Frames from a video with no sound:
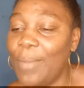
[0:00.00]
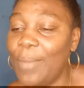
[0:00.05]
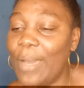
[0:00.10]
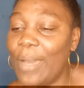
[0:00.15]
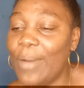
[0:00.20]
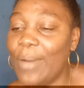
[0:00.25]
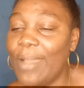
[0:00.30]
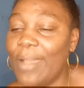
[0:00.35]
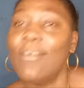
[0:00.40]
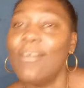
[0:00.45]

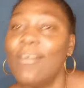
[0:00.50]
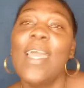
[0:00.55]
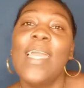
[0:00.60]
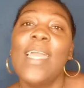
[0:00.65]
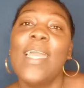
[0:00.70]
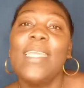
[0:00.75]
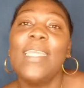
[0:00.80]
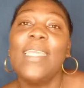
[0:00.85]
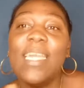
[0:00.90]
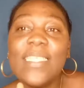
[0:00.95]
wife,
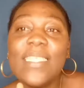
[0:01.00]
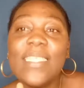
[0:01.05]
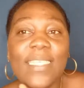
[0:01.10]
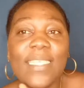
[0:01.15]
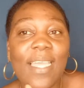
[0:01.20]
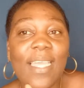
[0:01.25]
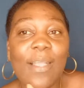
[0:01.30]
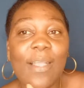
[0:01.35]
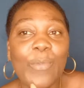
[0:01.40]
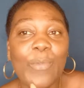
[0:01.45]
yes, it
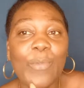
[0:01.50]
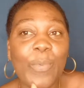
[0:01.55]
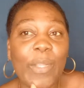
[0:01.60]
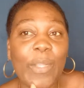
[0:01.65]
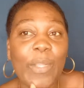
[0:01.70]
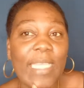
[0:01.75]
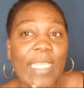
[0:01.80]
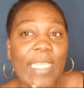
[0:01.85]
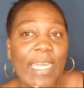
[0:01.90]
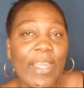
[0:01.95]
helped to
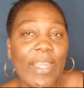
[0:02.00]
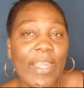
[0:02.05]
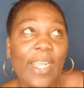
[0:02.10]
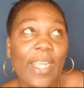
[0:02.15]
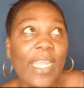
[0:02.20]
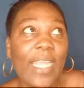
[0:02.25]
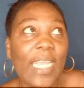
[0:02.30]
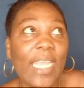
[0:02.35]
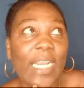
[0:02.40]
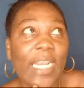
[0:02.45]
protect her
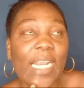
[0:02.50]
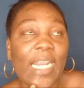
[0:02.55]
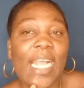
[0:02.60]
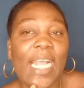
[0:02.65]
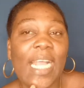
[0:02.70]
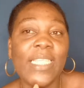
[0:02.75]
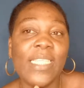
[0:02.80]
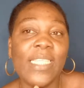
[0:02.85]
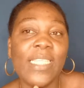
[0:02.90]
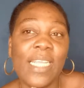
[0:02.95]
hair.
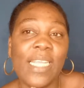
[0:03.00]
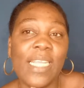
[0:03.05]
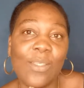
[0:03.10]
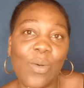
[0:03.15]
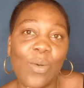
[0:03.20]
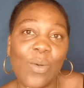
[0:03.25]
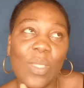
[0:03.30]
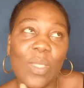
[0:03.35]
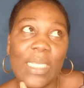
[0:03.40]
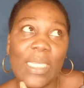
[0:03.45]
And not
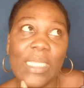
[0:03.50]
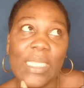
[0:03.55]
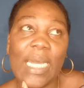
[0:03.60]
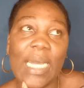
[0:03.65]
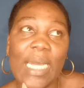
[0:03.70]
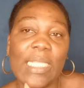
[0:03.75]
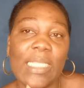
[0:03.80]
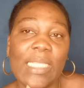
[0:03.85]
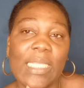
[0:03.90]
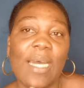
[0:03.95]
only
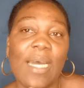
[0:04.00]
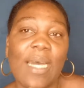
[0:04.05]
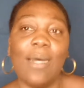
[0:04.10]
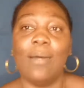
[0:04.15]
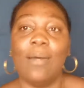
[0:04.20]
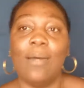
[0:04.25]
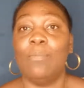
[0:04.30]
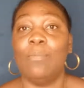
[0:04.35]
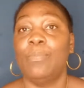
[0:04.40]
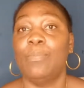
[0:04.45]
that,
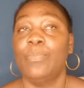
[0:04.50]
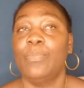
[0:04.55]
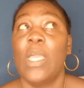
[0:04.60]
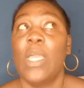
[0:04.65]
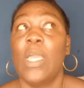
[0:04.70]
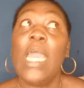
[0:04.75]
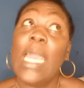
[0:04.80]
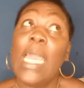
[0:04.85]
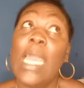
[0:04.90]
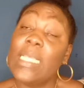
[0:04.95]
um,
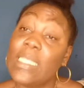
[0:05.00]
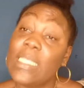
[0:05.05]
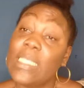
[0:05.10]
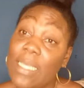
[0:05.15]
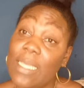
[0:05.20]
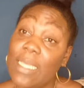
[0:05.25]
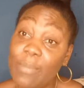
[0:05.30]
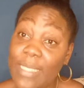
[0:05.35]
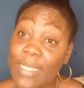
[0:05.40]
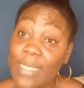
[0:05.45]

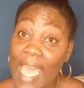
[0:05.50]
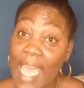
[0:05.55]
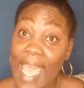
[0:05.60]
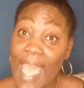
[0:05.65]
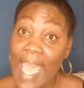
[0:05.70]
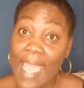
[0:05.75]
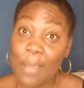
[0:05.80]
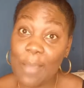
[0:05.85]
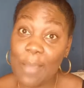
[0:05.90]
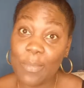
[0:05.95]

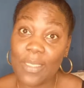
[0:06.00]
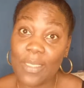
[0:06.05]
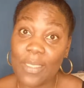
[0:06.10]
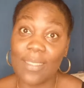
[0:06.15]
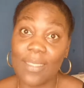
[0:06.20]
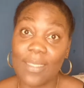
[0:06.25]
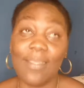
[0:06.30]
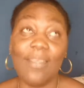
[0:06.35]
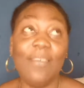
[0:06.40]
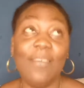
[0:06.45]
sometimes
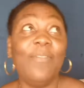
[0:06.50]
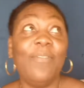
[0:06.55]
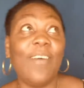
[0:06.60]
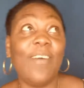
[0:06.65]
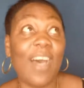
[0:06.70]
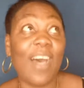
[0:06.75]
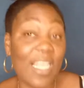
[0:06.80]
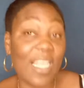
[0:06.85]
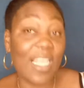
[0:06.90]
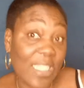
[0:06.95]
the
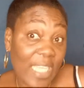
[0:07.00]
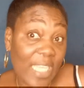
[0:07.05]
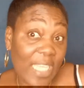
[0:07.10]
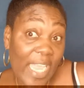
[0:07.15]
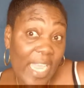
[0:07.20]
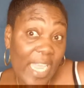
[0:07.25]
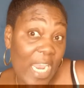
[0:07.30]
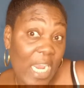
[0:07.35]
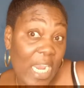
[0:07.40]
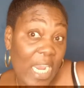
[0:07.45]
false
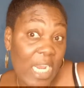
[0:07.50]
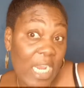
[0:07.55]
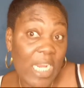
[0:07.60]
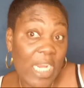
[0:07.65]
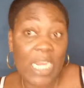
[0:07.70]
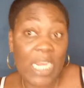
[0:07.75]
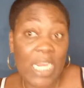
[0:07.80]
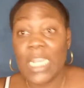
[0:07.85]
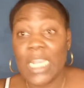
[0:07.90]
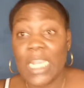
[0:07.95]
hair
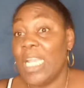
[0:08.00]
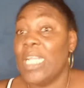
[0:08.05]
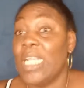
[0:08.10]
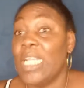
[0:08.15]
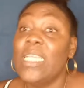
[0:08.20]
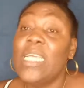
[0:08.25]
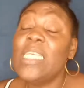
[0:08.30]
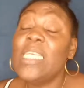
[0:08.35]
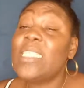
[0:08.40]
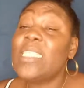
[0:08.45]

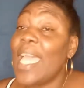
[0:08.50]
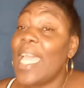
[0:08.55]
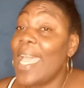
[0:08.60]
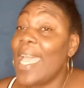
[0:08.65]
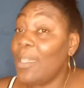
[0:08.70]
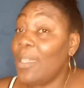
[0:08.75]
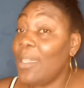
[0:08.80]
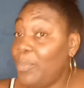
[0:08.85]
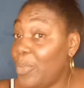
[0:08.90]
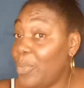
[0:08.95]
does
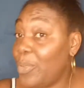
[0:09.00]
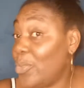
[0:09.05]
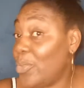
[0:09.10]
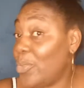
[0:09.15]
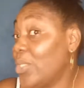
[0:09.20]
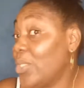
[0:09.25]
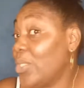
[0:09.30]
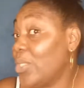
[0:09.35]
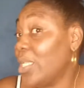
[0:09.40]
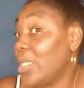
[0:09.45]
help you
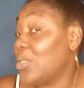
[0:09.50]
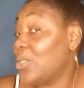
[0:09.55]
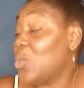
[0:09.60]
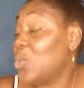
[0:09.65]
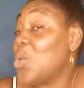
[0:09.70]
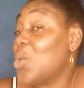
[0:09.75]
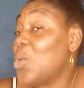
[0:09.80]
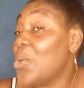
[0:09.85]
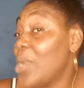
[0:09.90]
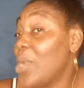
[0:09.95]
not to
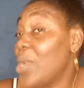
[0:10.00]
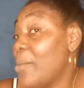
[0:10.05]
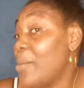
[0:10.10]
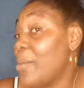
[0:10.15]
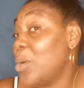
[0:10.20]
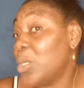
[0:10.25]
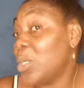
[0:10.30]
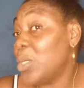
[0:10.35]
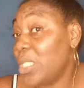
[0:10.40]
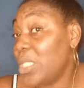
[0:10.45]
worry
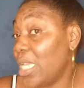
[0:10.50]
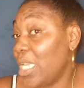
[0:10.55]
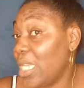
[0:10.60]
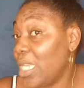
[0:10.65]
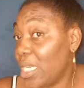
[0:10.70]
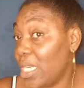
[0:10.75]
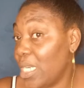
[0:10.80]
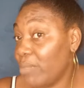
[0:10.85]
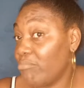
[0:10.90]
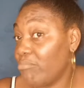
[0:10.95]
about your hair.
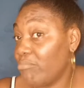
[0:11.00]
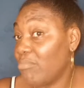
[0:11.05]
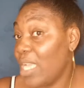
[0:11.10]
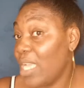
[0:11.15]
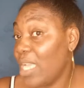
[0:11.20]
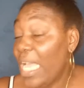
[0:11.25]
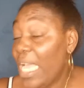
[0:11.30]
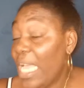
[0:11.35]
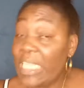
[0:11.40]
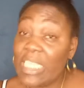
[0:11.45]

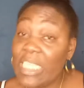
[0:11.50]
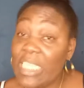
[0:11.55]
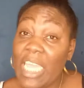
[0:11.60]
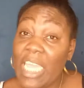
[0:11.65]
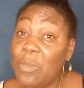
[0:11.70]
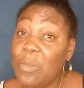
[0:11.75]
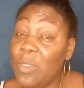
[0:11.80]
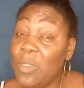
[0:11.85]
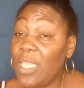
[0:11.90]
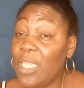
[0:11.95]
So you
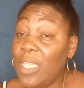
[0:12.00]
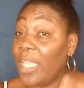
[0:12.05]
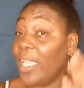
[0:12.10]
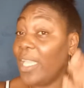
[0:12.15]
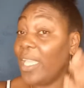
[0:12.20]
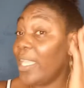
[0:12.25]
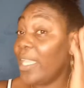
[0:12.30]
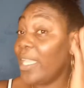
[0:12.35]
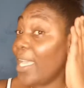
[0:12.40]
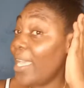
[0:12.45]
know, say
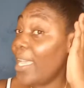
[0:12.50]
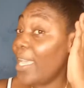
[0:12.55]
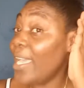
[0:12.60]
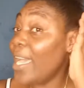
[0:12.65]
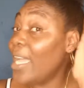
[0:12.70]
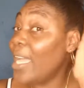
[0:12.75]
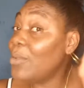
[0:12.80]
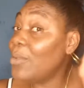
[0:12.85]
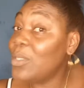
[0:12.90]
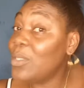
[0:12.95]
and I had
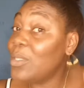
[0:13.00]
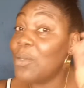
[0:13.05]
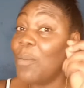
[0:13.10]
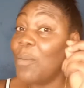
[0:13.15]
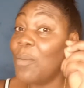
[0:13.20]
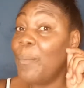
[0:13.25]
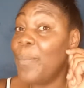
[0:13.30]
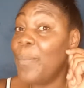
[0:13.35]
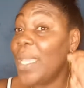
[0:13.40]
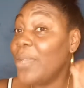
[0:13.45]
with some
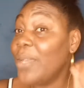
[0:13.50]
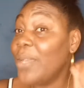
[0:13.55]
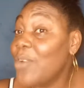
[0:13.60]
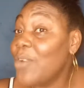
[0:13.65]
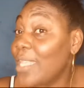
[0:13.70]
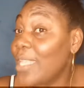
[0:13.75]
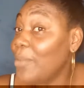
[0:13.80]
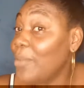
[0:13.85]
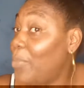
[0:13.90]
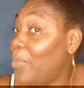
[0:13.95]
big
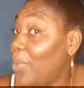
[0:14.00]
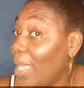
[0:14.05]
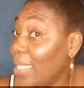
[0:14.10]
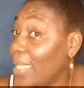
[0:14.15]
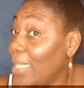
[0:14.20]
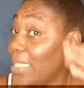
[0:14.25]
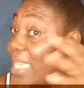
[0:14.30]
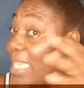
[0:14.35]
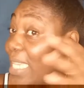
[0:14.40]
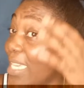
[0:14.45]
granny
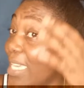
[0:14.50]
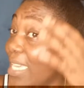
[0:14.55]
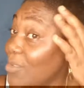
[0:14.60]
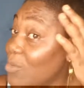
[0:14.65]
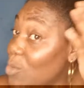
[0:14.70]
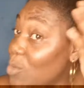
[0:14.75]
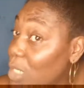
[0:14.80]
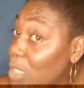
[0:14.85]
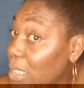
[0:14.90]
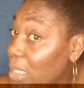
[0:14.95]
plat, you
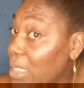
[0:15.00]
know.